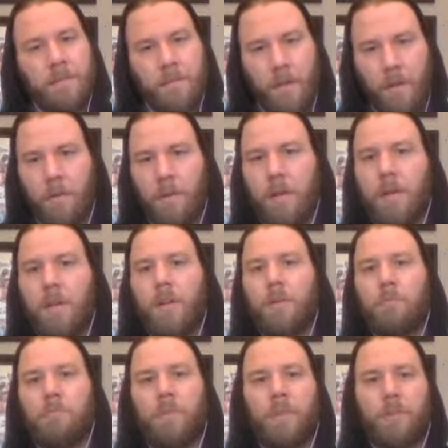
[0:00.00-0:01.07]
So
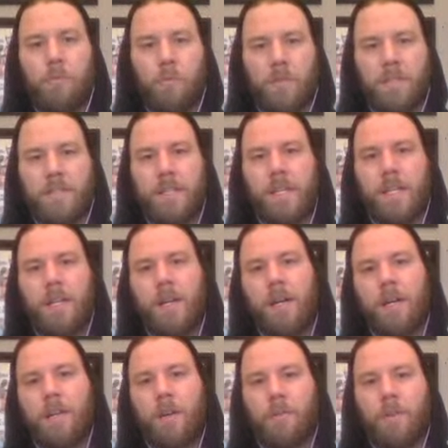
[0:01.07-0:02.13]
really cool to see,
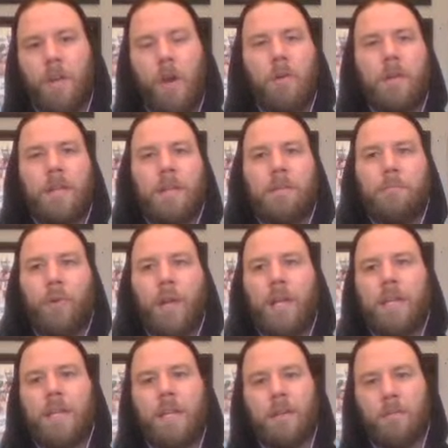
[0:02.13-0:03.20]
Cody and
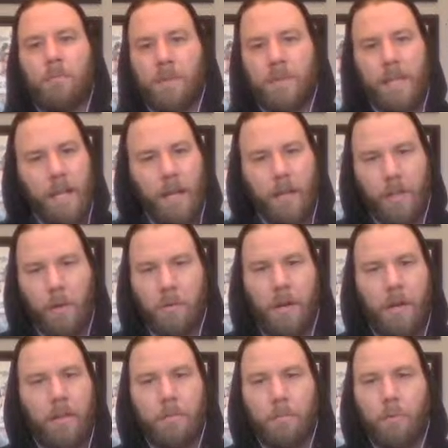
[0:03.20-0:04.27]
Brandy and what they got going
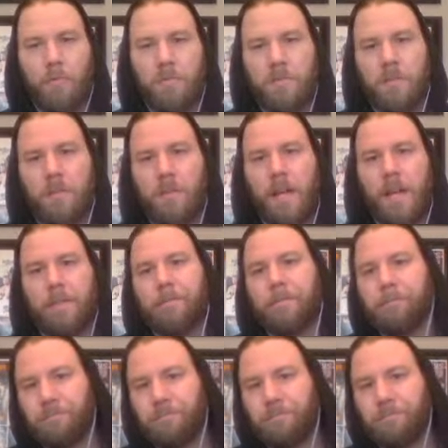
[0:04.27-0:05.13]
on in their personal life.